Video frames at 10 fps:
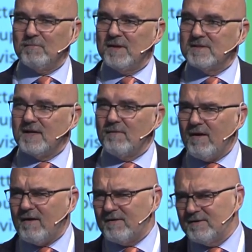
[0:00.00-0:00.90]
on me and say,
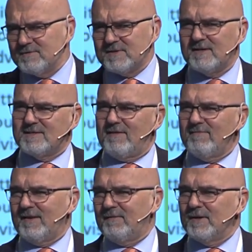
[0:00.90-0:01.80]
oh, you said
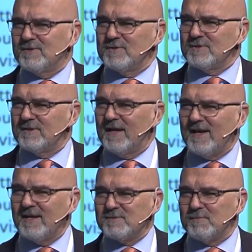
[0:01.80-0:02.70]
something which is
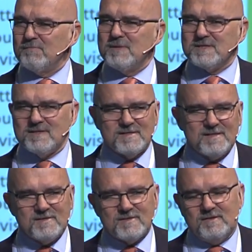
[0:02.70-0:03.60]
against my business
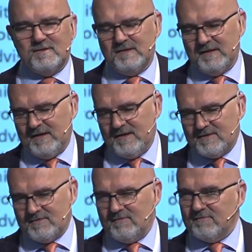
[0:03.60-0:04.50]
and so on.
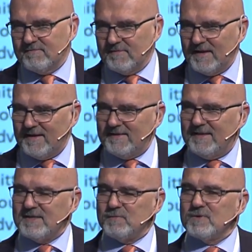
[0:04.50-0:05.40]
So
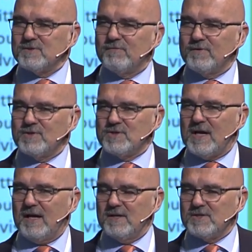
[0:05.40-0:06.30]
that was the first
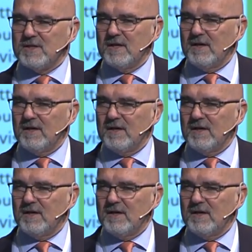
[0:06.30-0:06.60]
challenge.